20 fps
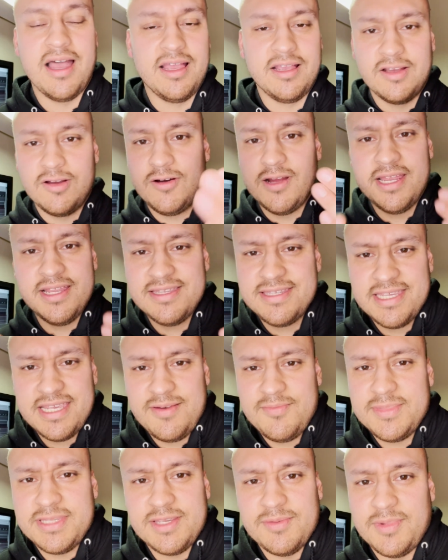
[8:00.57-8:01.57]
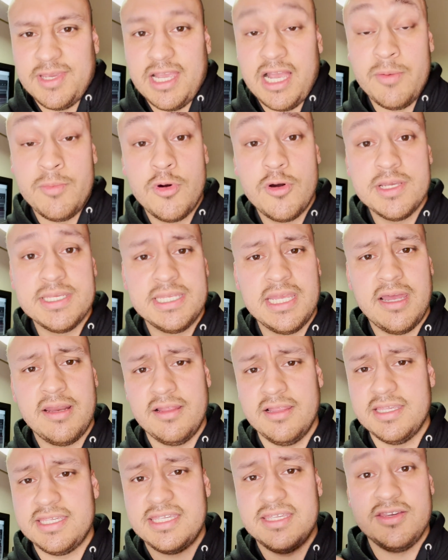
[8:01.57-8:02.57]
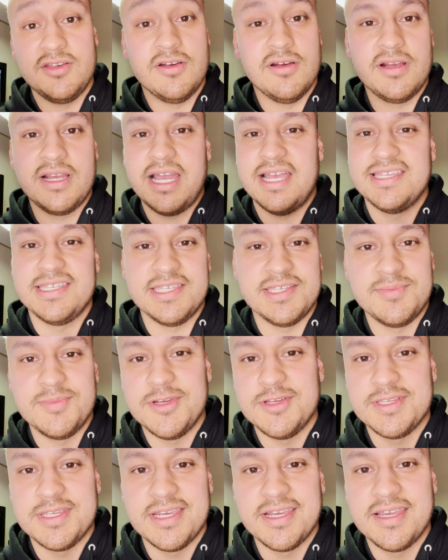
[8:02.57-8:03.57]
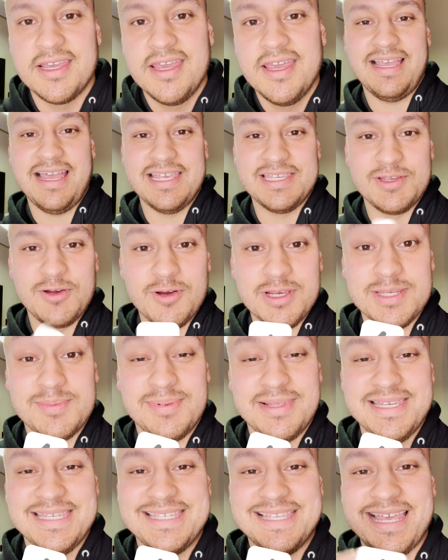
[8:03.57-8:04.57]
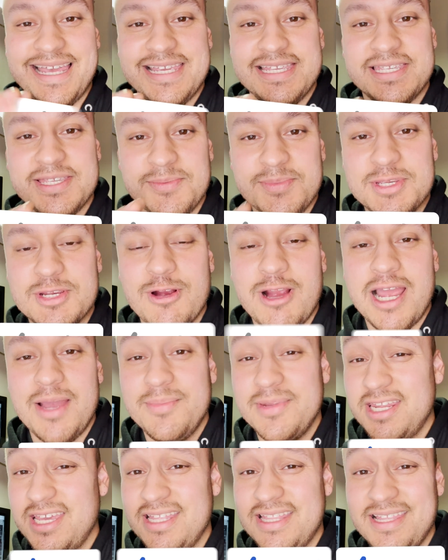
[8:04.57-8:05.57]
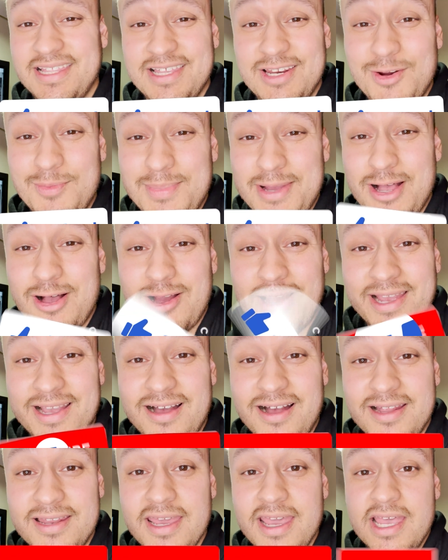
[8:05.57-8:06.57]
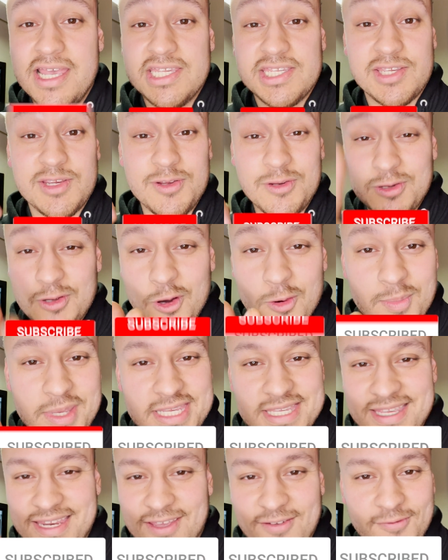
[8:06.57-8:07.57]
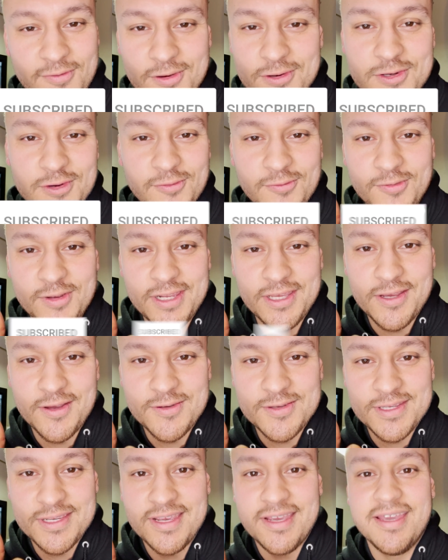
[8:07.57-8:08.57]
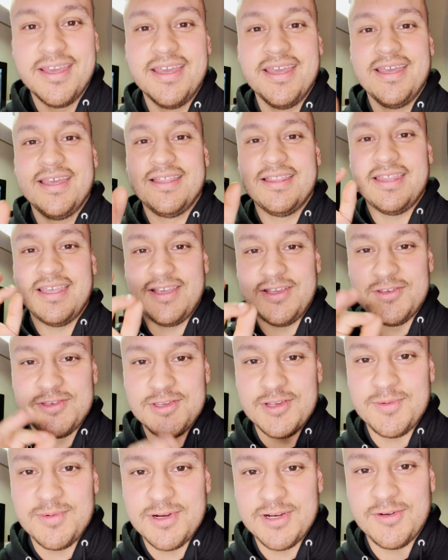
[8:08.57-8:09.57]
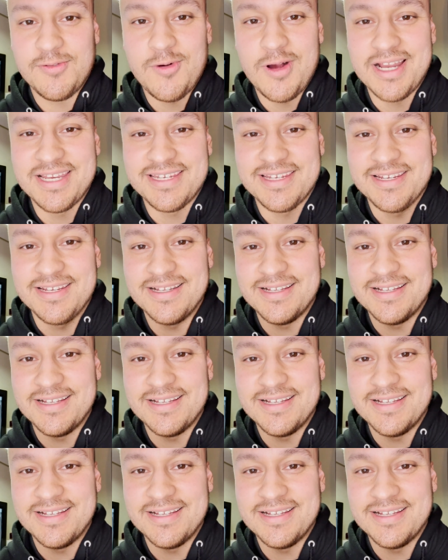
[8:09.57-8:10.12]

go ahead and send them to me. I'm always down to listen to your guys' music. As always, please like, subscribe, and hit the little bell icon so you don't miss any future videos. Thank you so much for watching.